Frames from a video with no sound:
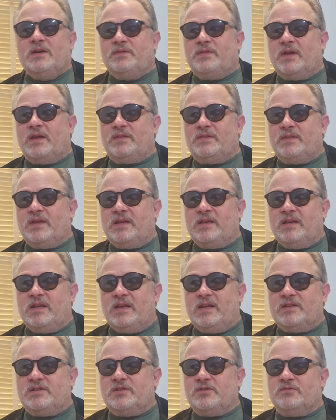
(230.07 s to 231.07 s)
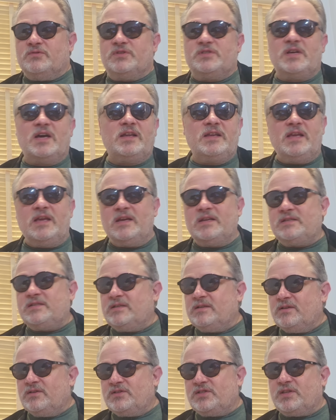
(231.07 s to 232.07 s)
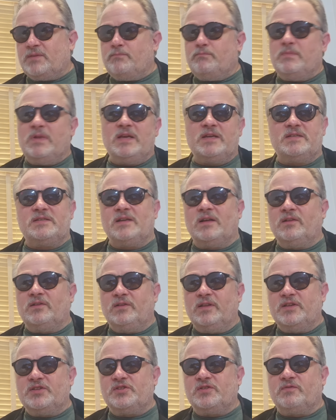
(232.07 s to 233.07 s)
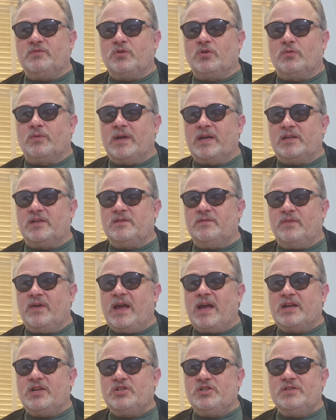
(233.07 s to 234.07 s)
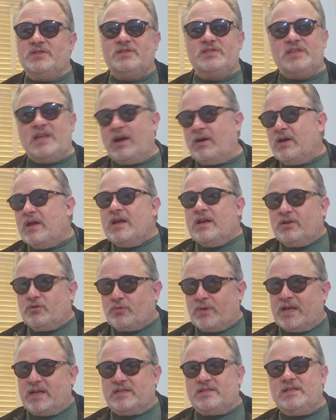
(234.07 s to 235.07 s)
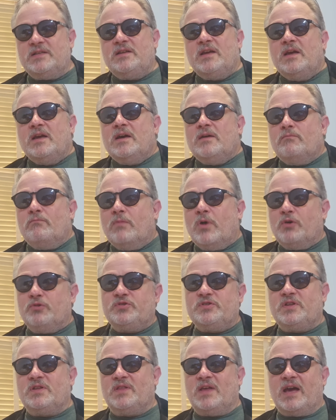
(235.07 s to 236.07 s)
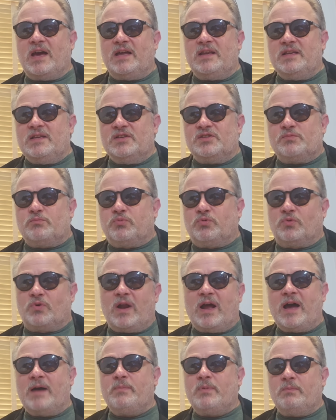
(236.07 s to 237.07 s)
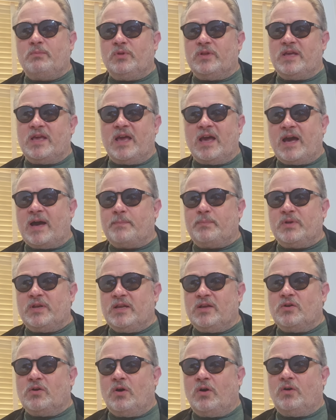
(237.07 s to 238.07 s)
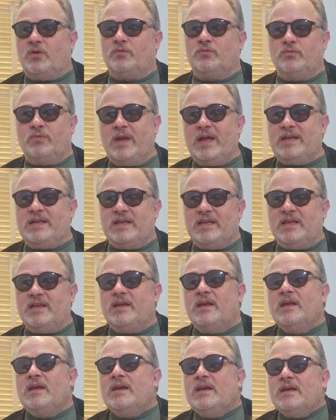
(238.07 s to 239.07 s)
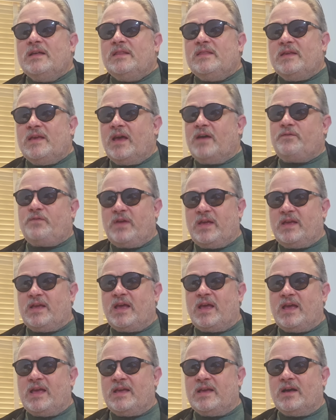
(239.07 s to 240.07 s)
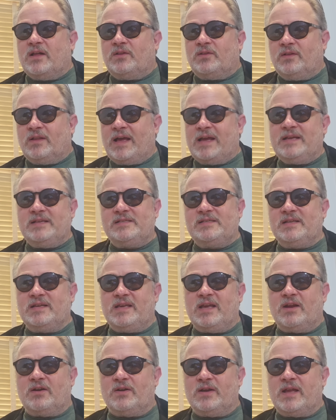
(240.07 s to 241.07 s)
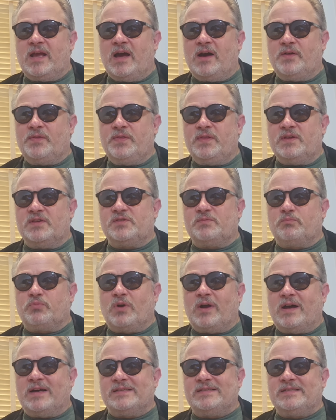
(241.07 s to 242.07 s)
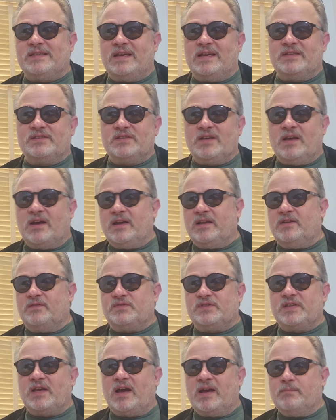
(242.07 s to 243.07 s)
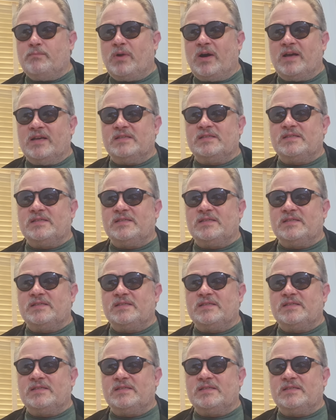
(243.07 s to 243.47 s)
then they need to study it, submit a list of corrective actions. Now, granted, most of that is probably happening already. The FAA likes to carry out this process kind of side by